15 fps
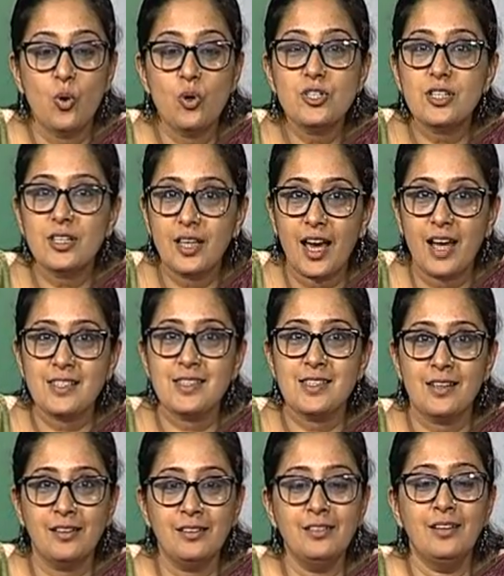Golden
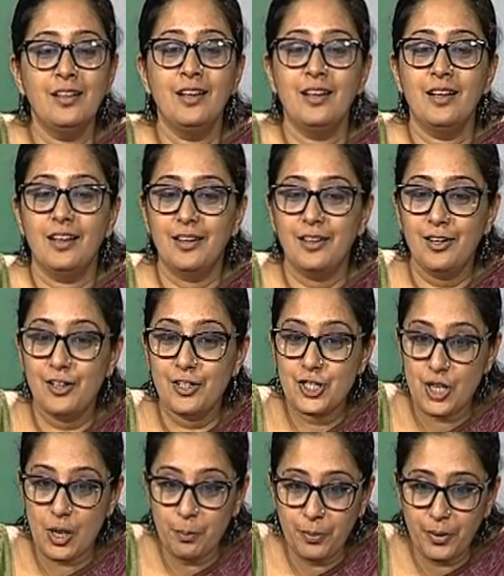Cassia, uh,
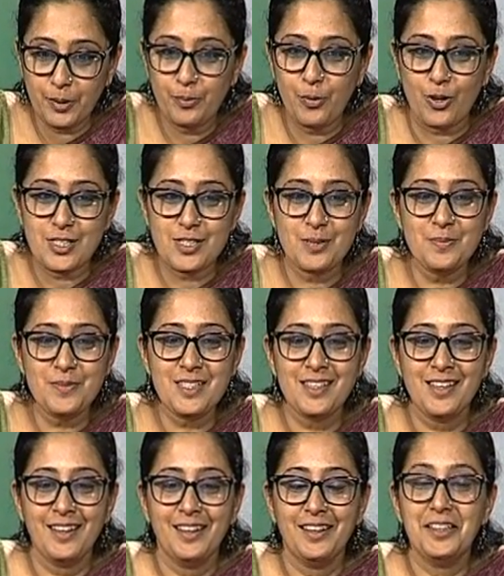Champak
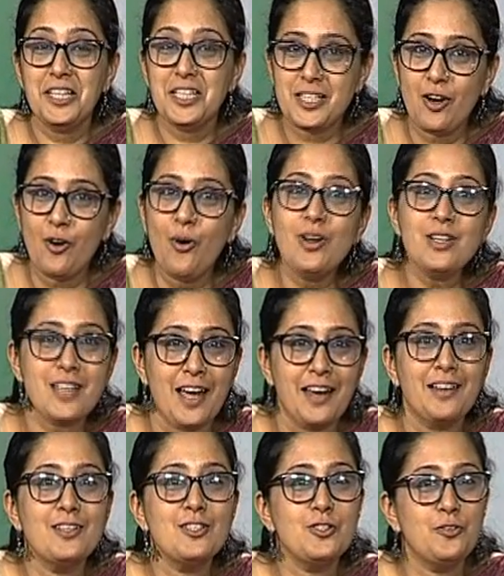Blossoms. These are all
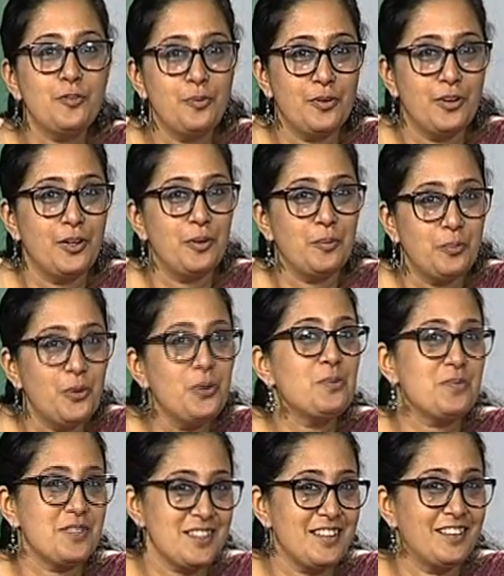titles of
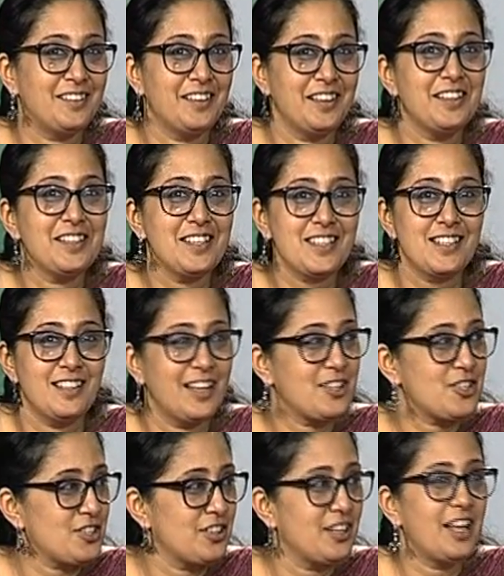poems in this
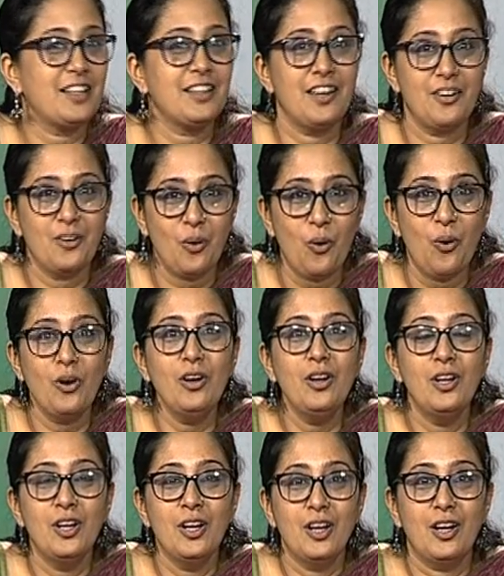collection and they are
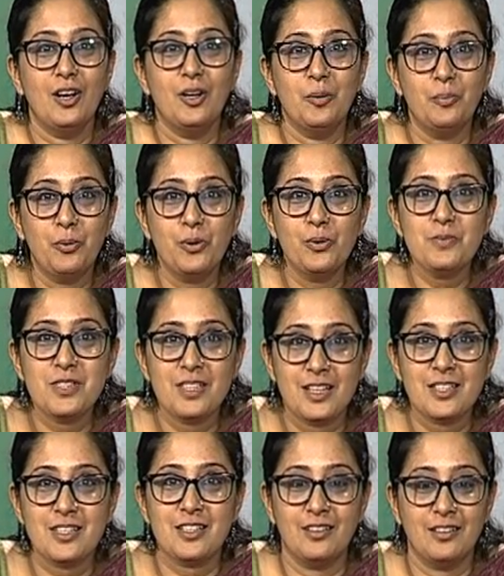all uh, poems
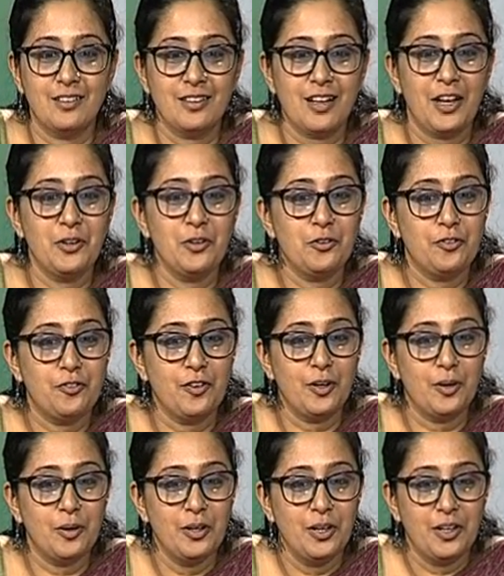that uh, kind of
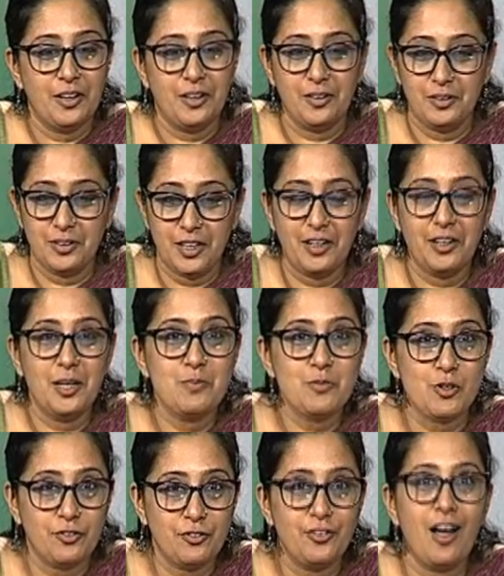uh, uh, they are
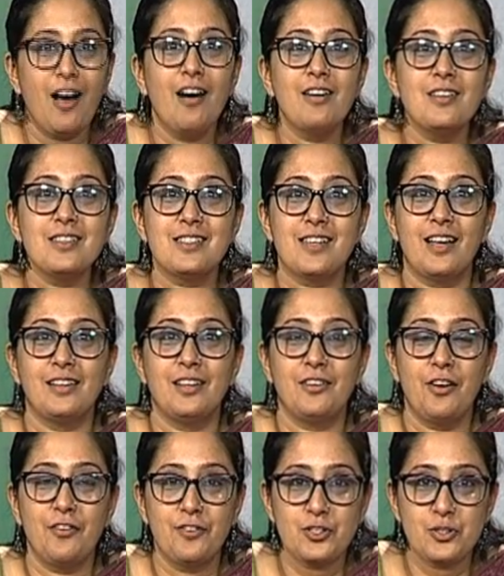names of flowers and
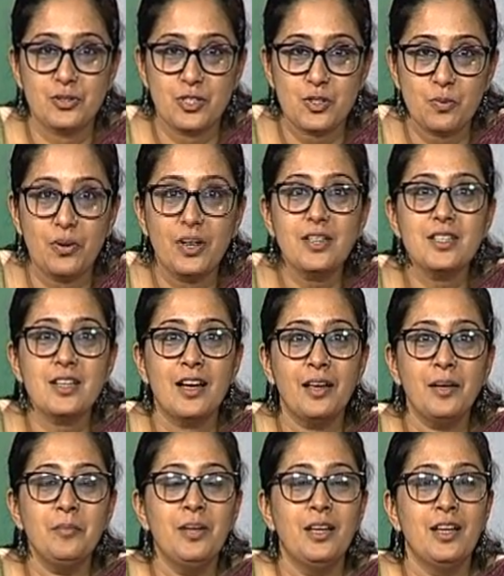they refer to the
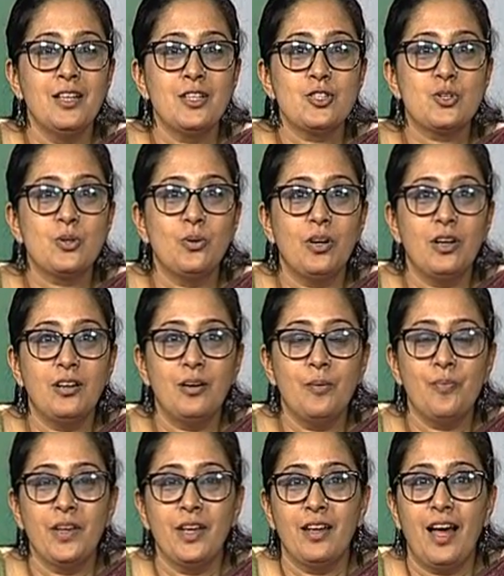springtime. So
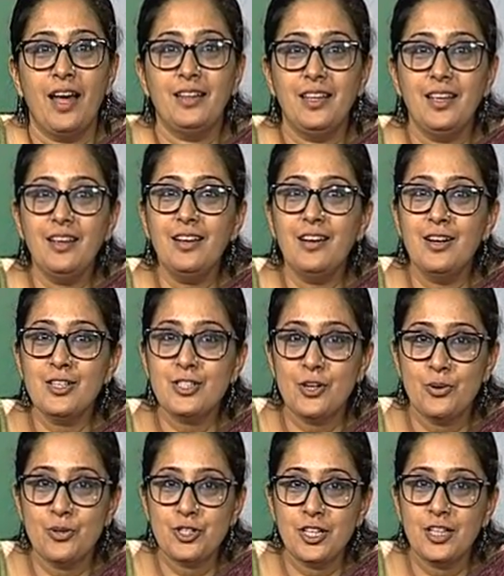um, I think uh,
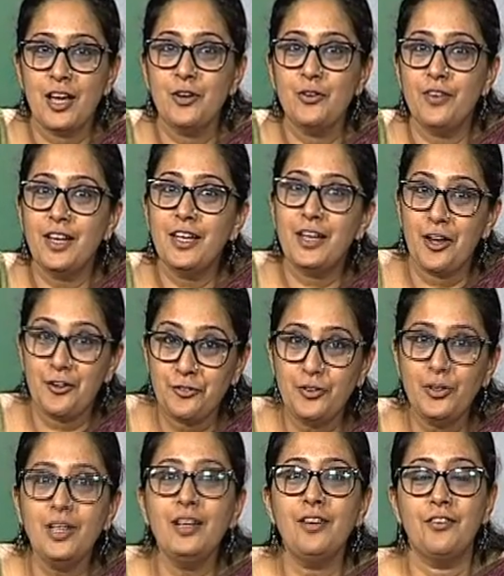Sarojini Naidu very
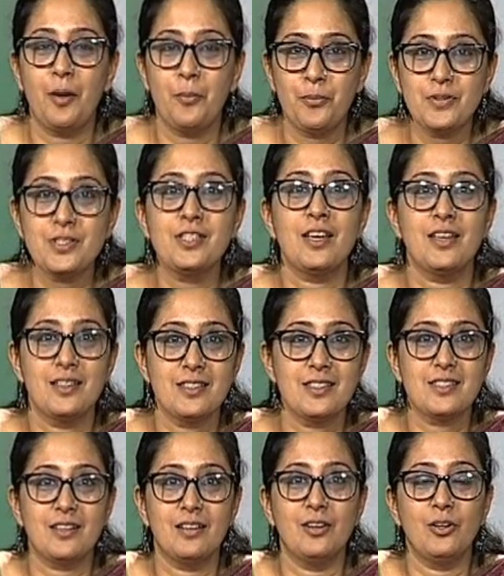carefully
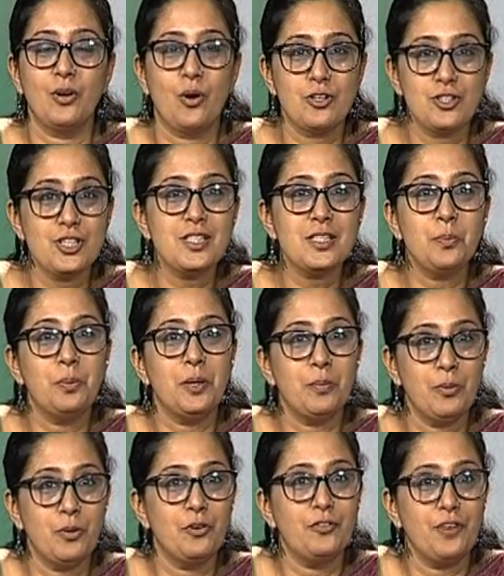represents not just the
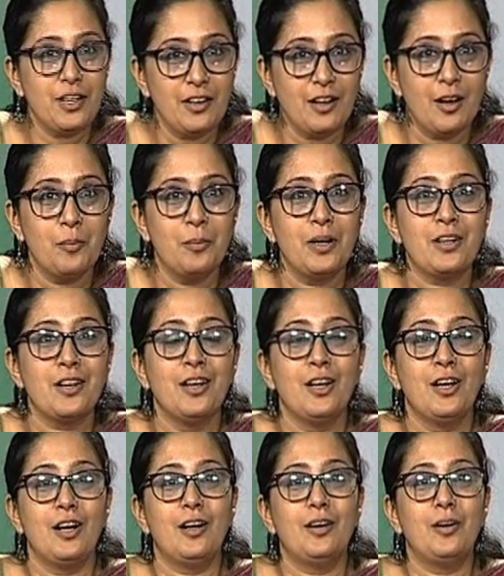people of India but
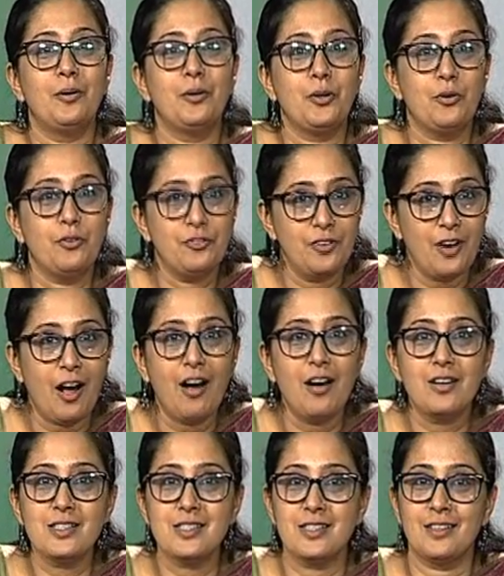you know
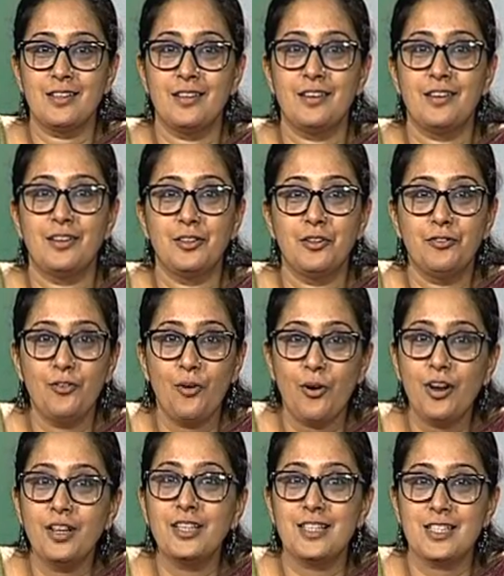flowers and the
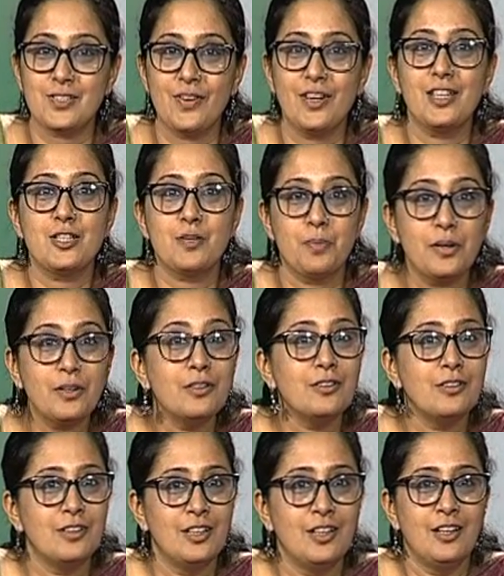flora that is very
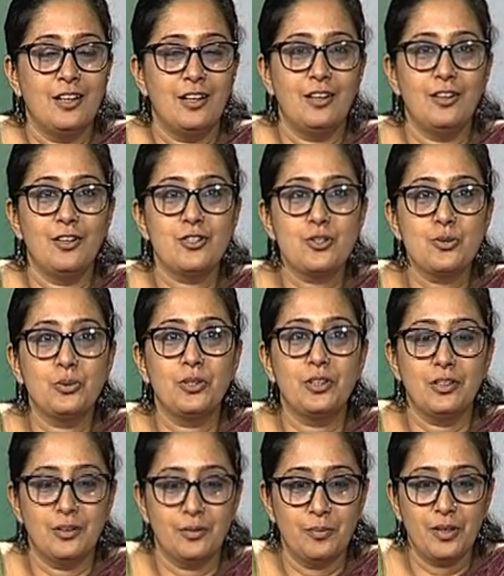typical uh, to
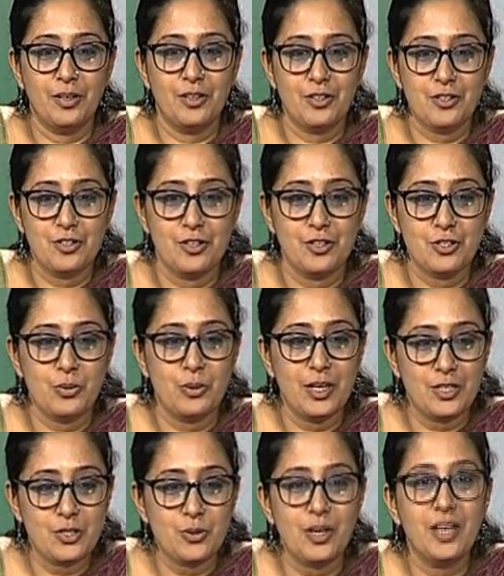the uh,
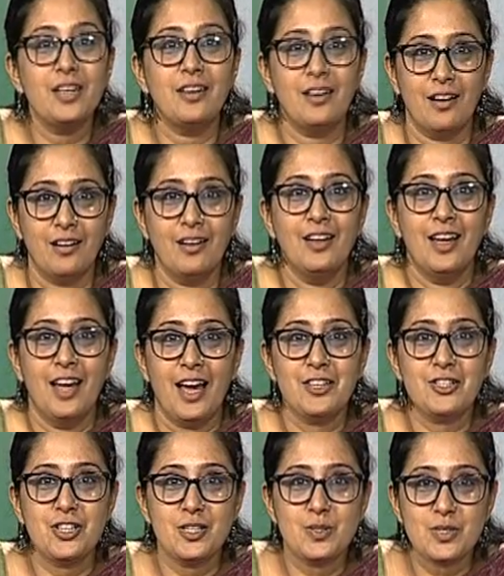to to India,
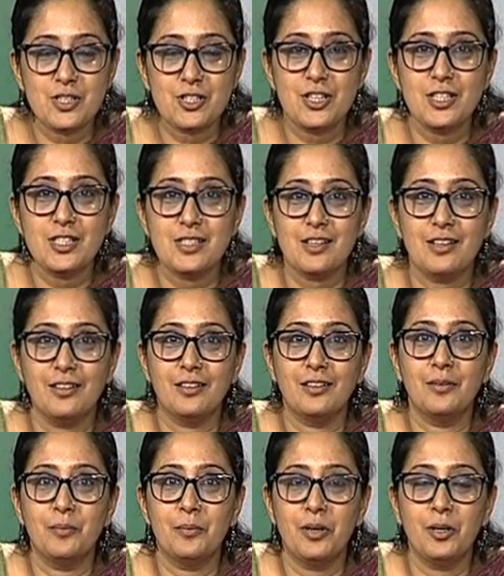and she's she's
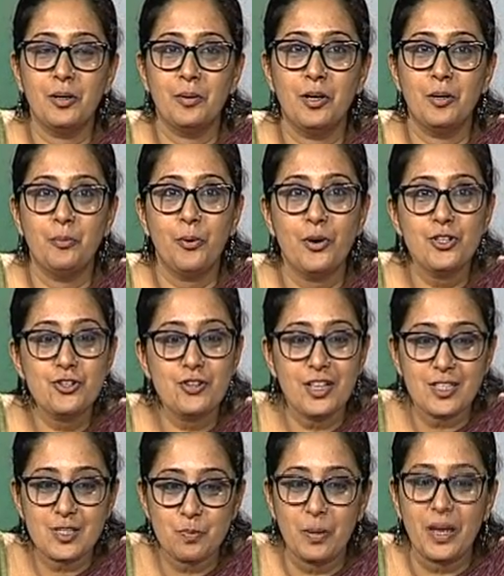uh, her, her,
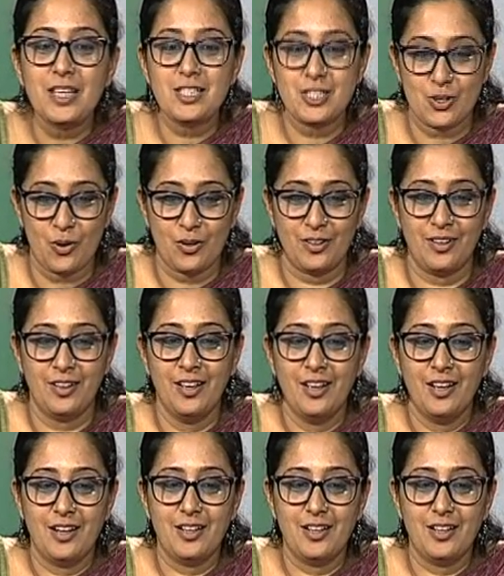poetry is based on